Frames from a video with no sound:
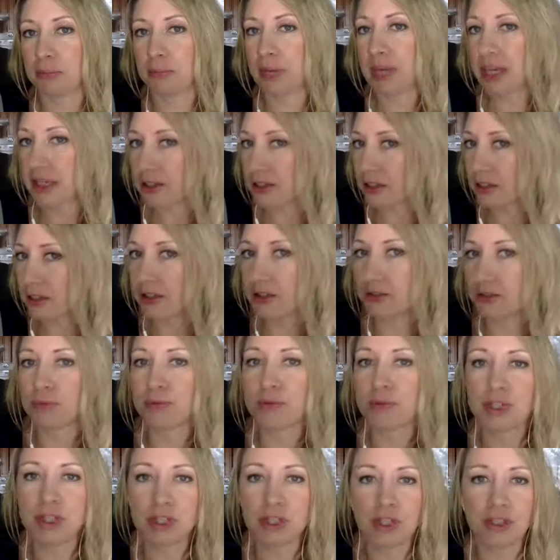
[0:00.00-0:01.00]
picked on,
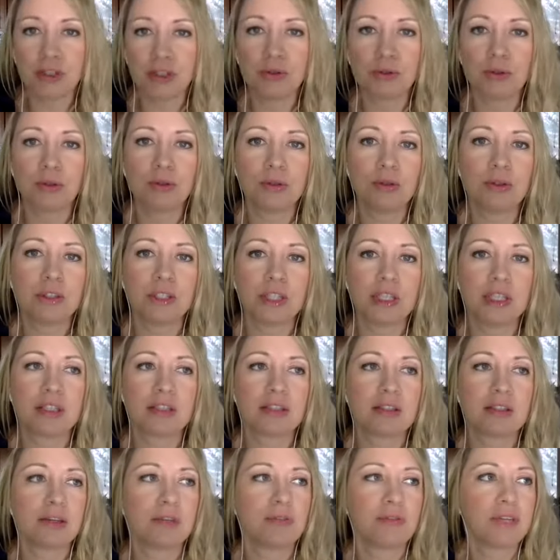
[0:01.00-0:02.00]
ridiculed, and
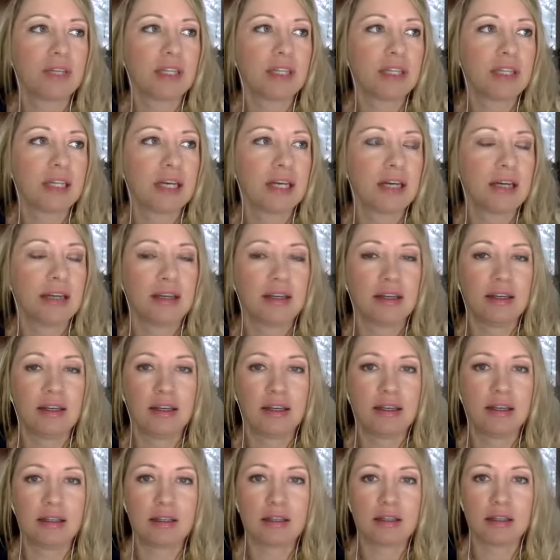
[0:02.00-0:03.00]
stuff like that.
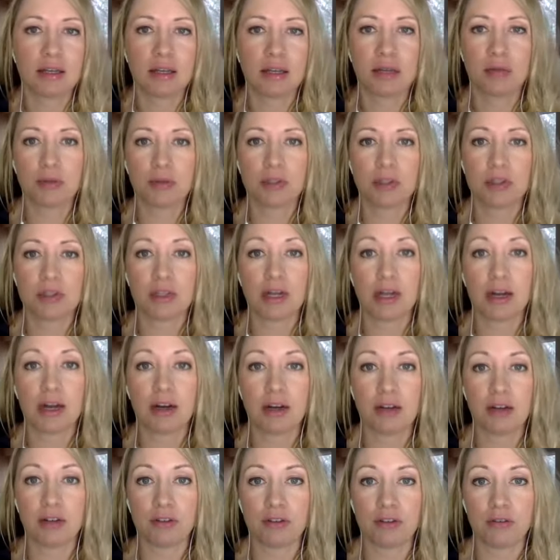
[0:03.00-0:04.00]
And I was
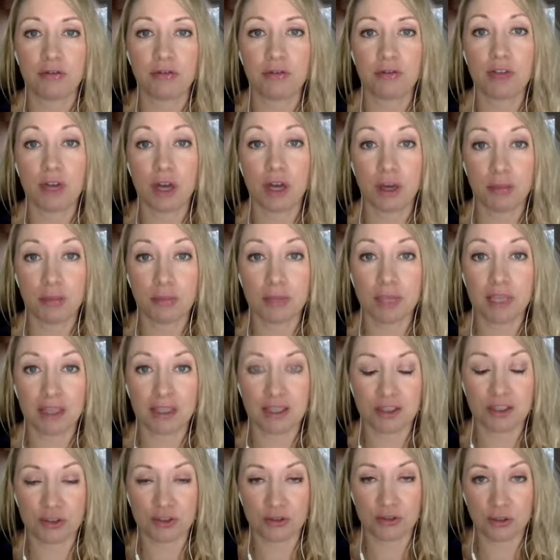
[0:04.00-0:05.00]
tired of not
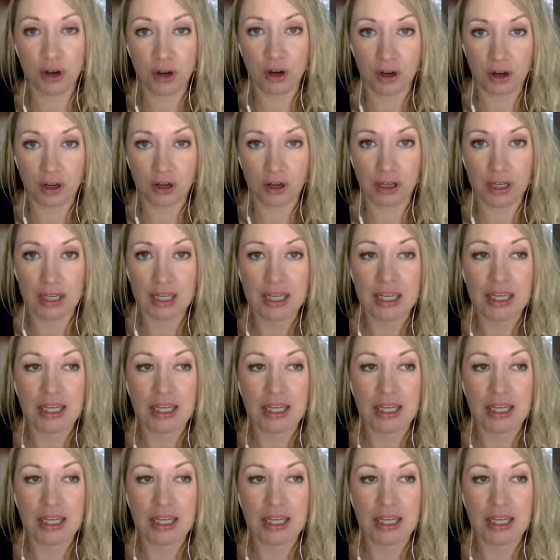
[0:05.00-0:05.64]
being strong.